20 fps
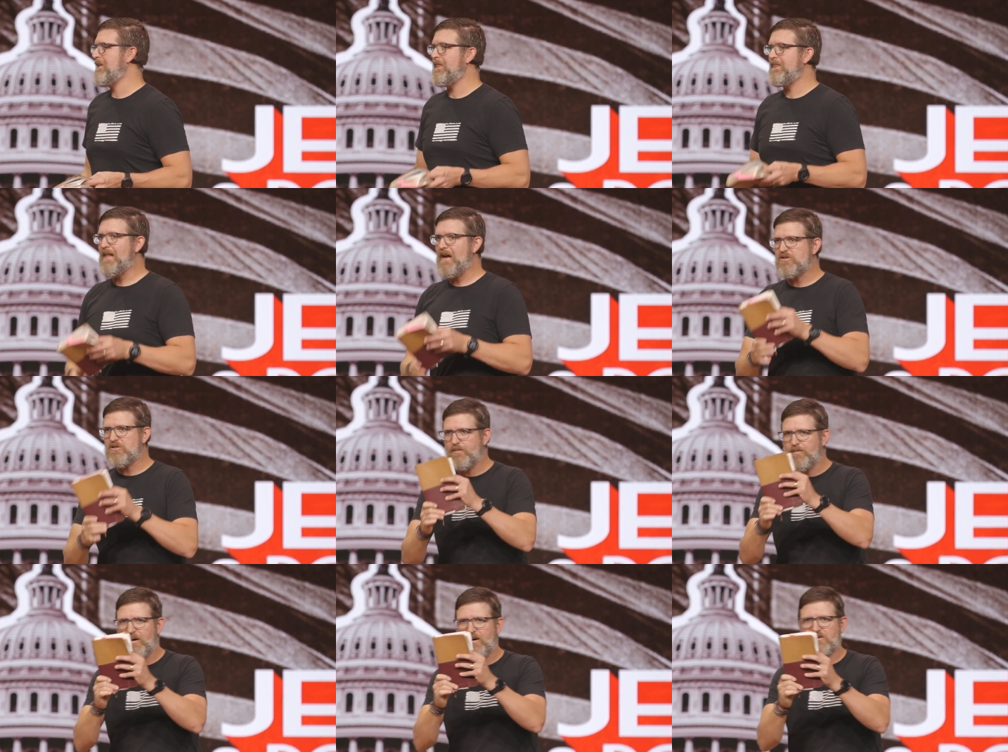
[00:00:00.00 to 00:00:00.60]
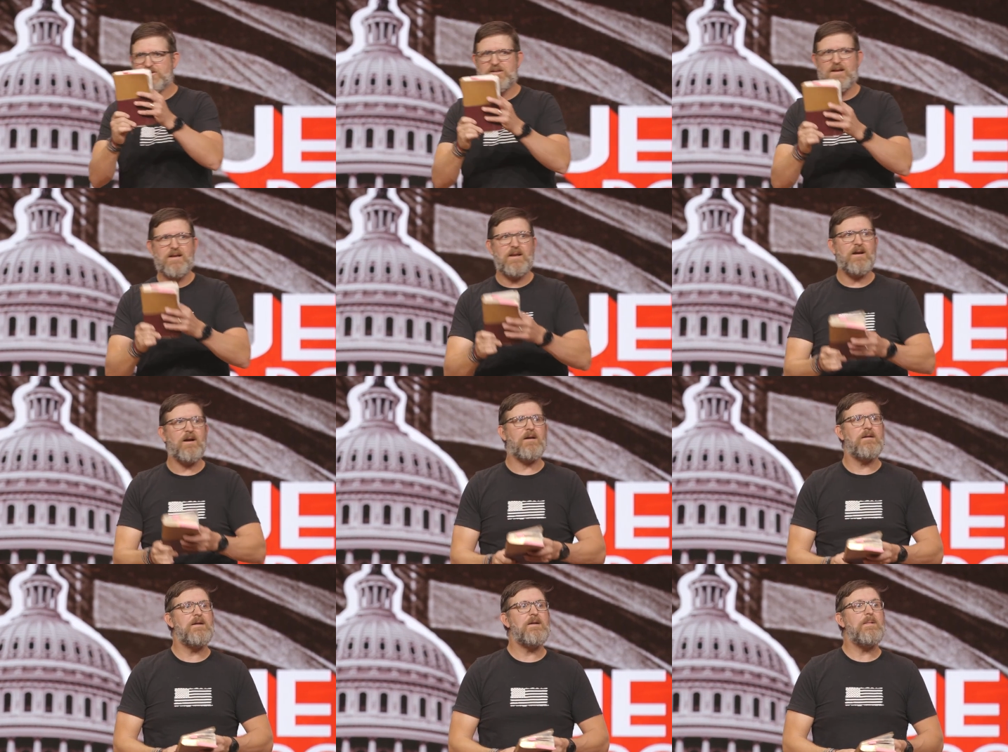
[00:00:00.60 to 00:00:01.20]
Now, that's what Paul's saying
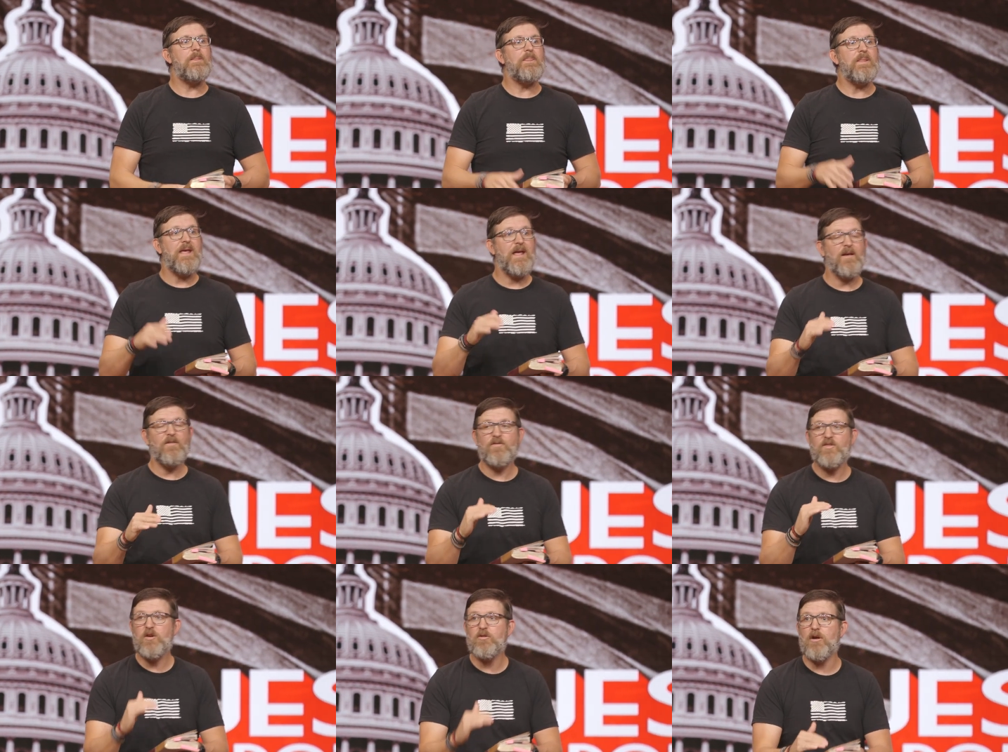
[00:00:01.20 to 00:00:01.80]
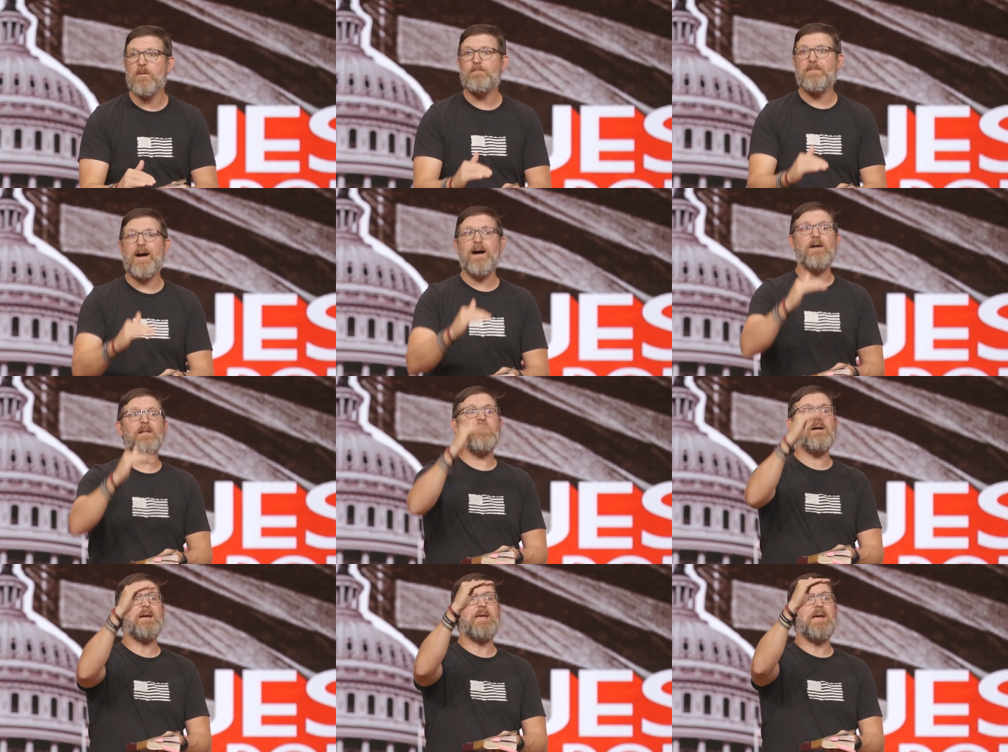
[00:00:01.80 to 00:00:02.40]
here. If you
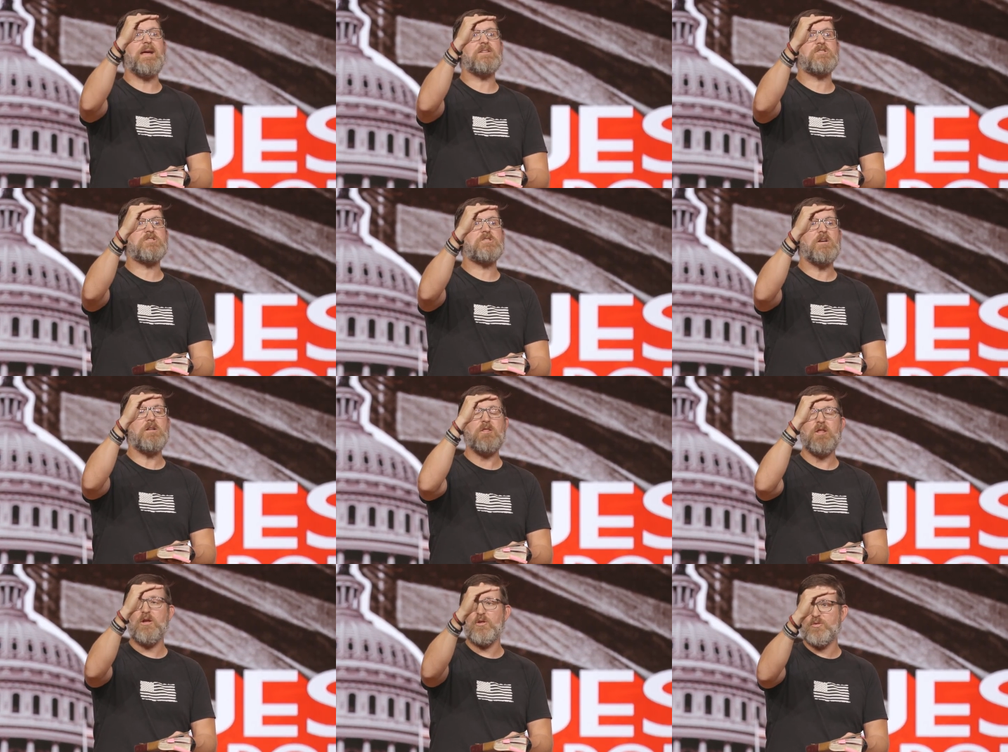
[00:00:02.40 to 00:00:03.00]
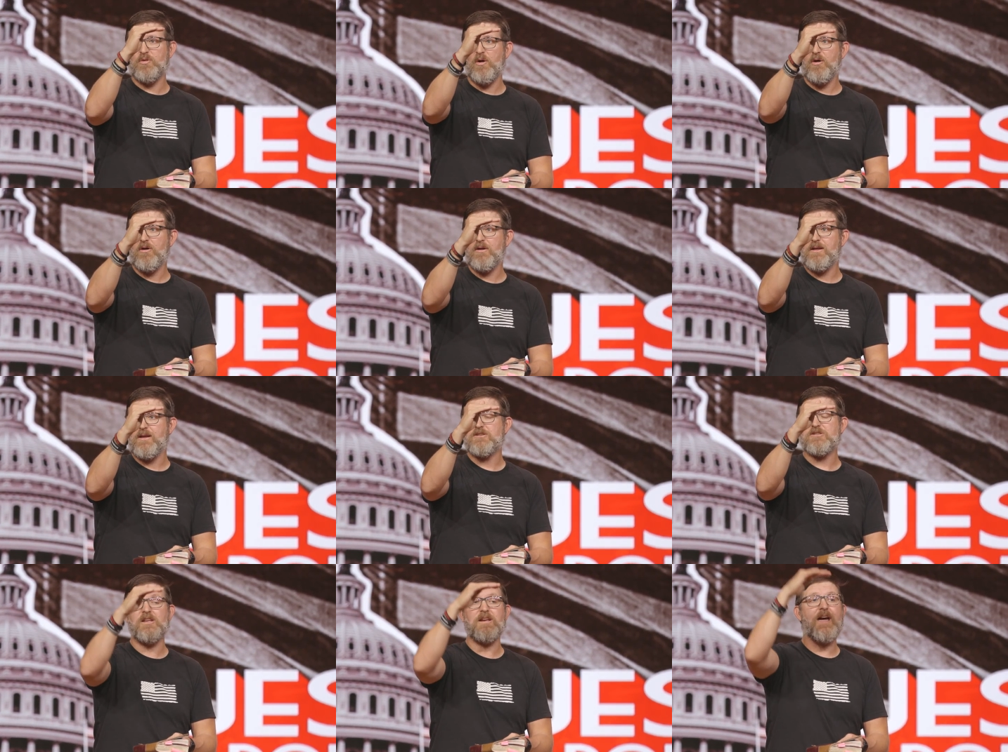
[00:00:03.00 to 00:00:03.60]
rebel against the
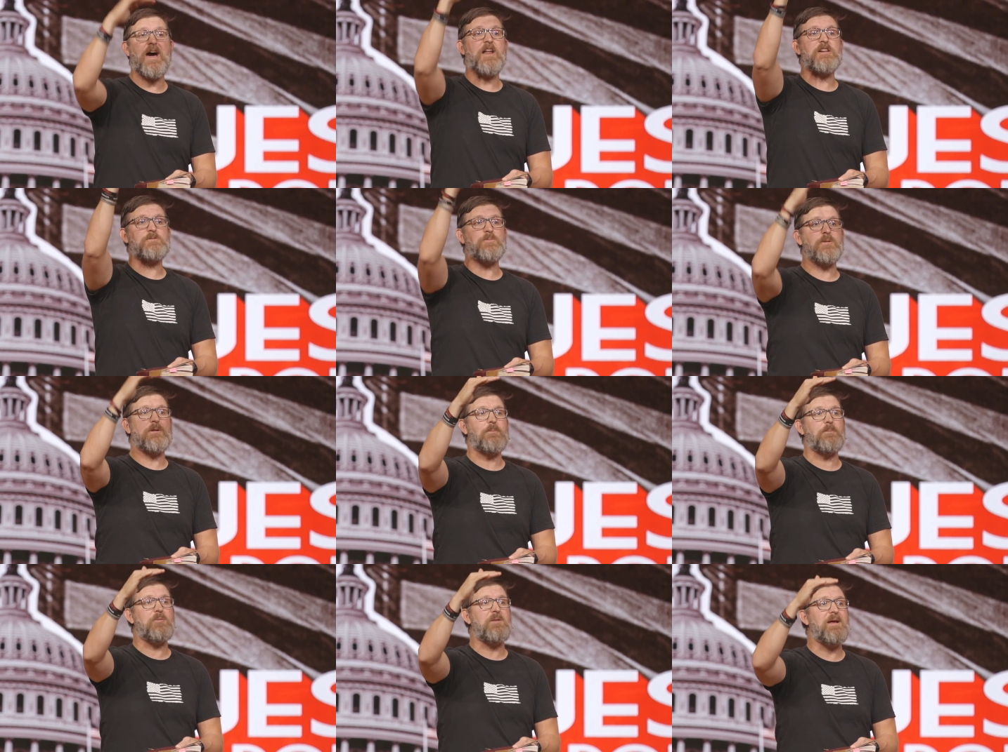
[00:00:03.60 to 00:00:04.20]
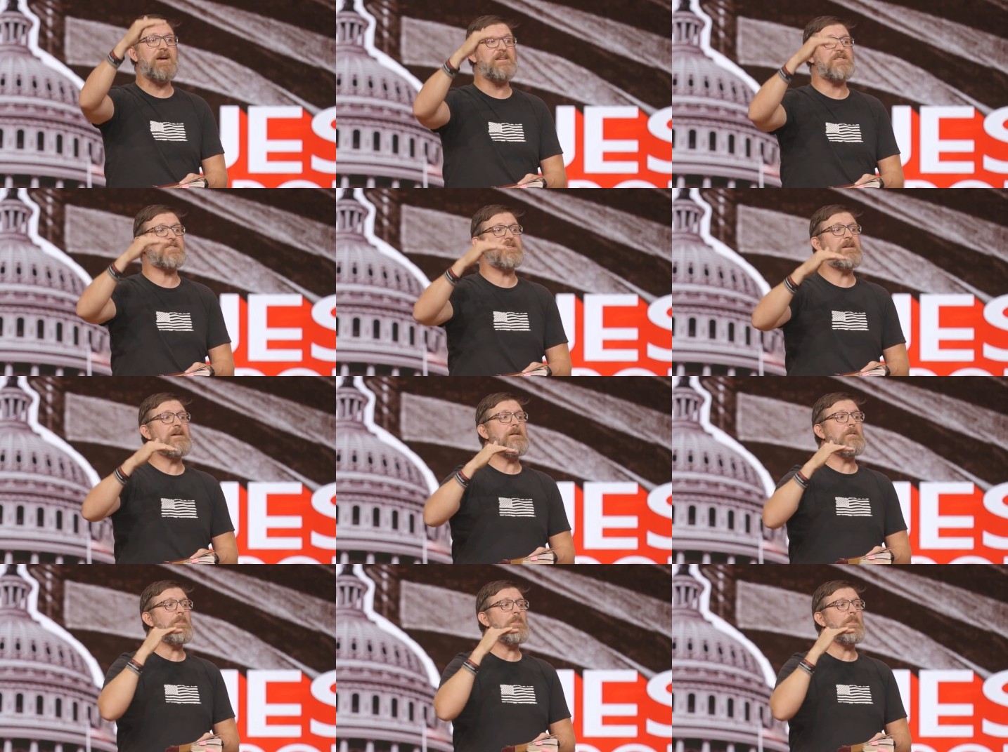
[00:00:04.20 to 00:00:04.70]
authorities that God has put in place,